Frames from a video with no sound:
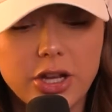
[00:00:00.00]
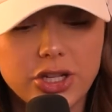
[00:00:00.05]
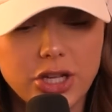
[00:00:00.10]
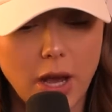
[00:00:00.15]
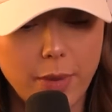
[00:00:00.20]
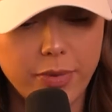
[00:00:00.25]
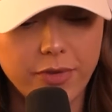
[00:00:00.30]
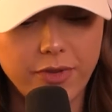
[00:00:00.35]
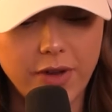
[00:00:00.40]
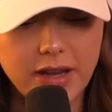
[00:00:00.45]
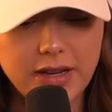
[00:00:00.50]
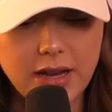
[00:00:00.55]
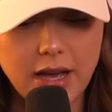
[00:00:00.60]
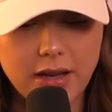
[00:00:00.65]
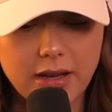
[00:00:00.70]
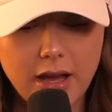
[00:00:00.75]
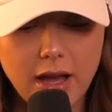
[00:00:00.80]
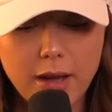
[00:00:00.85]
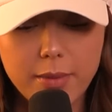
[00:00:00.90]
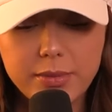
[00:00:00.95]

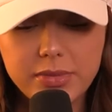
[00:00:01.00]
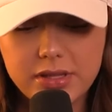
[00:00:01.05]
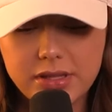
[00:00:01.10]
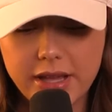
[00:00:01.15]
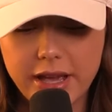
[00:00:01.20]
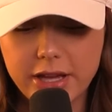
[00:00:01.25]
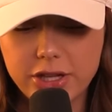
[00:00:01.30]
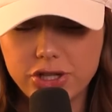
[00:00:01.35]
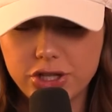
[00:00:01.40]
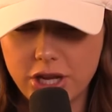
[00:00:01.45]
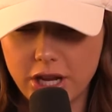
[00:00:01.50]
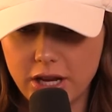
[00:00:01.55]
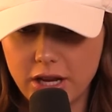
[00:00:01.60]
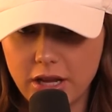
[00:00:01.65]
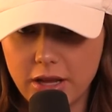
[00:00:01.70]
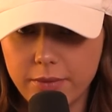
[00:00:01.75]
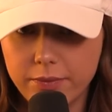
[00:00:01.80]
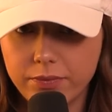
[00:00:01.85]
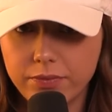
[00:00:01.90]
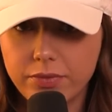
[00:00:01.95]

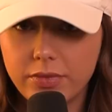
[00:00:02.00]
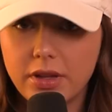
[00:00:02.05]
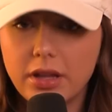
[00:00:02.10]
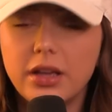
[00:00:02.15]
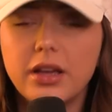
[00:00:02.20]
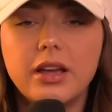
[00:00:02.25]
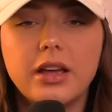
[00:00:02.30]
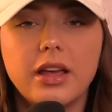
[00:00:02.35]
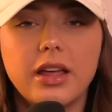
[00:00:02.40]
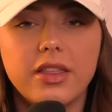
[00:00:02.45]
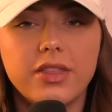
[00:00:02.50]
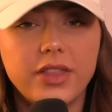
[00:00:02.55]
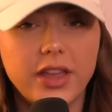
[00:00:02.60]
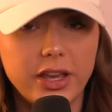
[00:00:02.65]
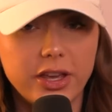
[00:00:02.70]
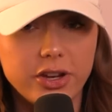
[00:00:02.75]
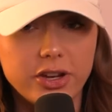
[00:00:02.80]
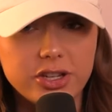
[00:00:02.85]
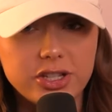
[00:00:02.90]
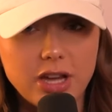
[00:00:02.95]
Shopify.com/shady.
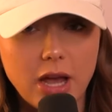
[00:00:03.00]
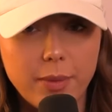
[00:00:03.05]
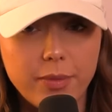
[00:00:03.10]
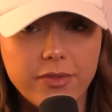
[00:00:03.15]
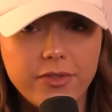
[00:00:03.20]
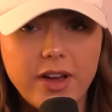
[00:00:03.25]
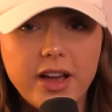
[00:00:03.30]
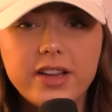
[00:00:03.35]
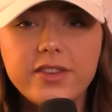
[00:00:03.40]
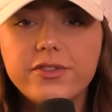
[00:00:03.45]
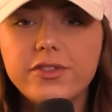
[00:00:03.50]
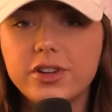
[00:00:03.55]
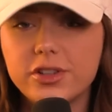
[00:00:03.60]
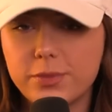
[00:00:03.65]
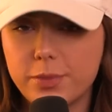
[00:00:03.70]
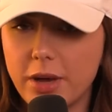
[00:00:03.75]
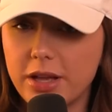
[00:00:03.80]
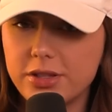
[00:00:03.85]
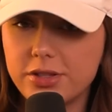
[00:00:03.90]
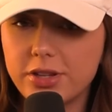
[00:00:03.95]
Thank you to Shopify for
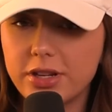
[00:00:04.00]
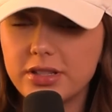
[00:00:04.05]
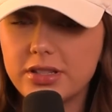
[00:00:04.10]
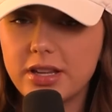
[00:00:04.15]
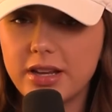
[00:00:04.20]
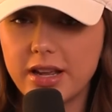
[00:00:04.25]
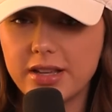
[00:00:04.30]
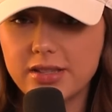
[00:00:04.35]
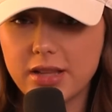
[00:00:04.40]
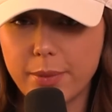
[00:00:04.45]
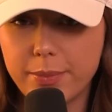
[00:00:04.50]
sponsoring today's